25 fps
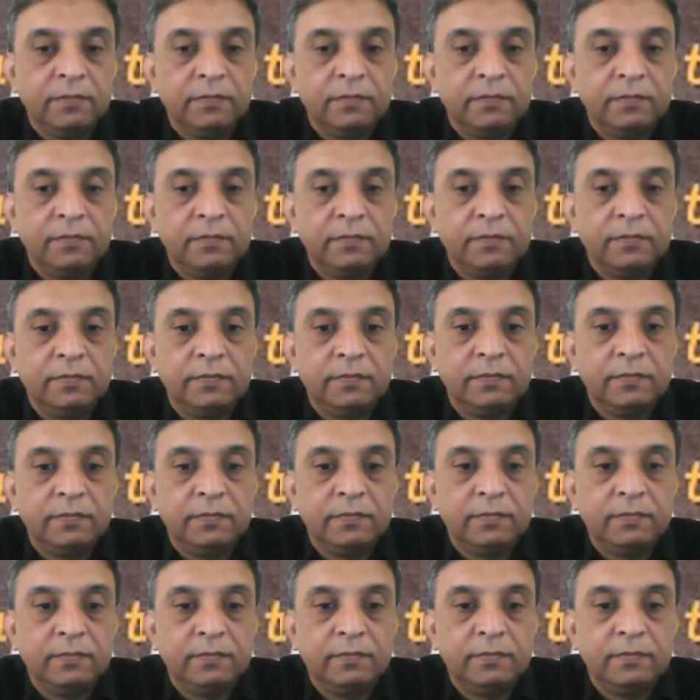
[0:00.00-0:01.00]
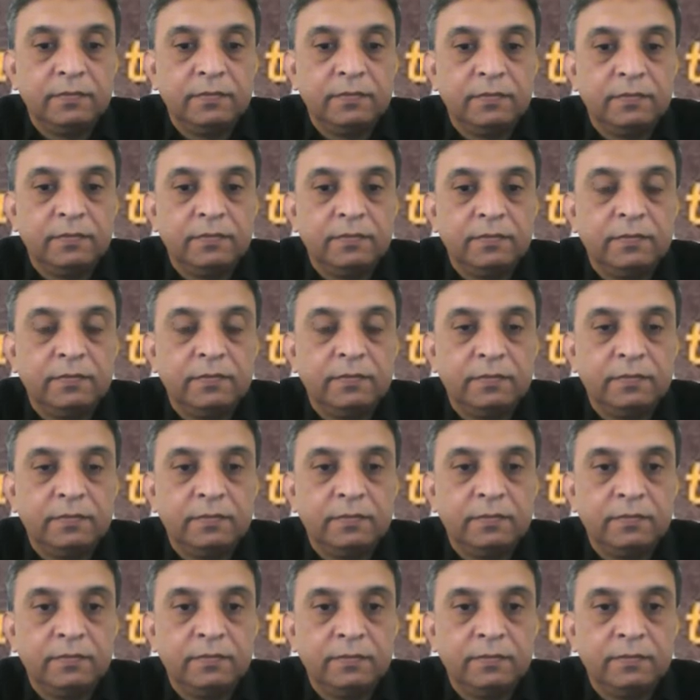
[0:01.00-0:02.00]

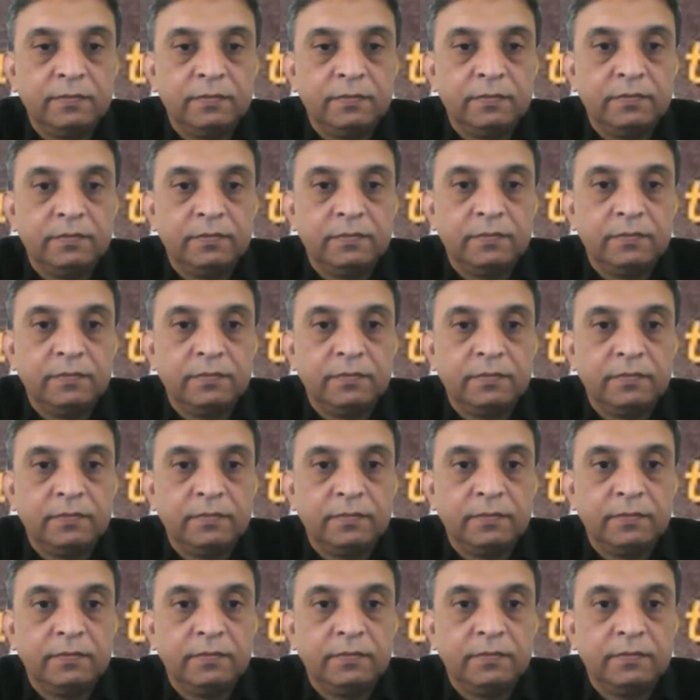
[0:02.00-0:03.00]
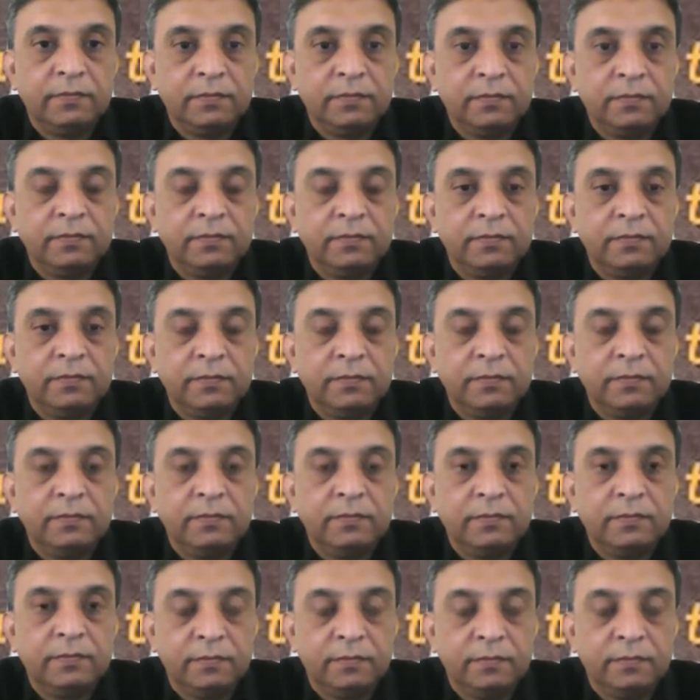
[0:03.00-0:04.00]
[no speech]